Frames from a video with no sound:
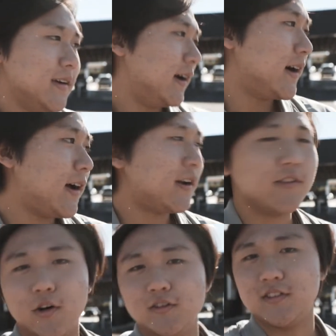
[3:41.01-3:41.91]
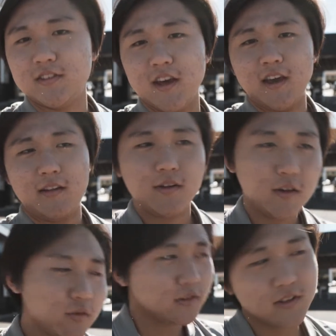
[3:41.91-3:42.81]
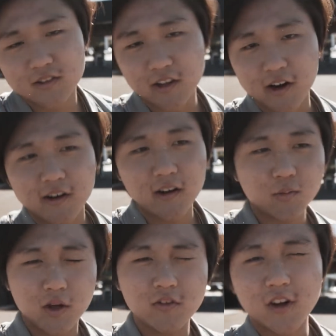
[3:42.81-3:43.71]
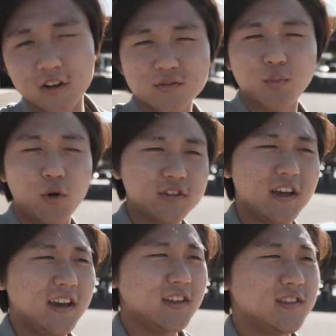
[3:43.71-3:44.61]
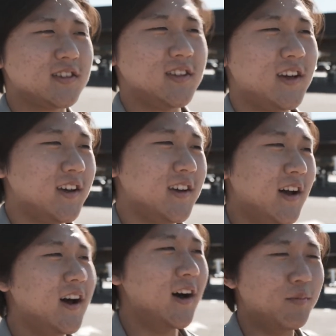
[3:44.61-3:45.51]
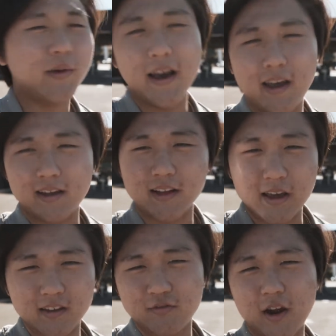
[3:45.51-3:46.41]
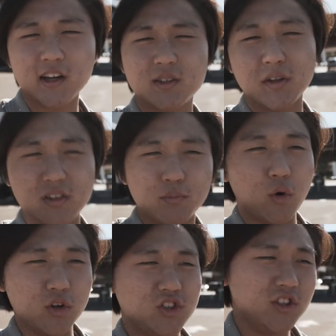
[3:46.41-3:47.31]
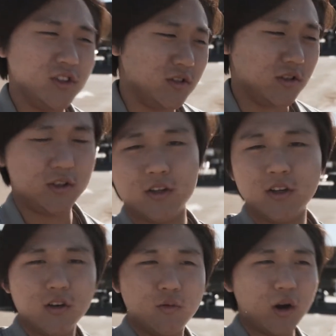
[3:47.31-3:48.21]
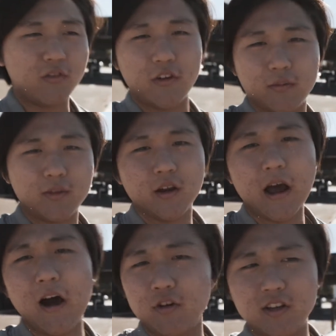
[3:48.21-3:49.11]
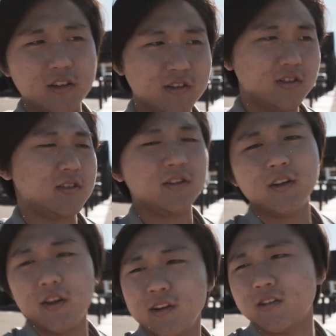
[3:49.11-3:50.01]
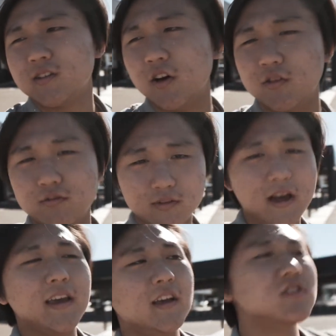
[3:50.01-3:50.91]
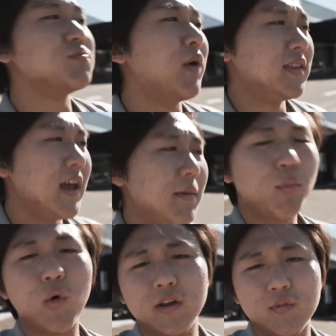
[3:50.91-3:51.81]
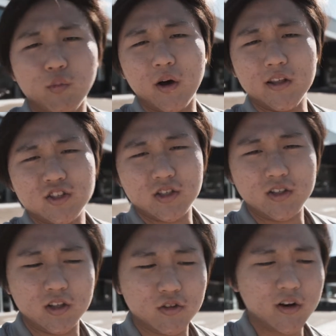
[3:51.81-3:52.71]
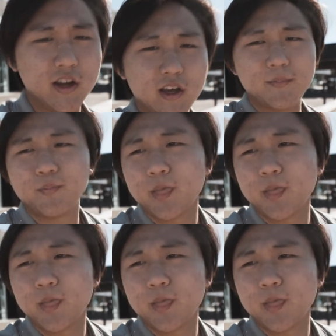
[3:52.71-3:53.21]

I don't know what to say. In this area, we have a lot of spoiled kids buying like very expensive Porsches or whatever, their Audis. So that kid just bought that 0.1 GT3.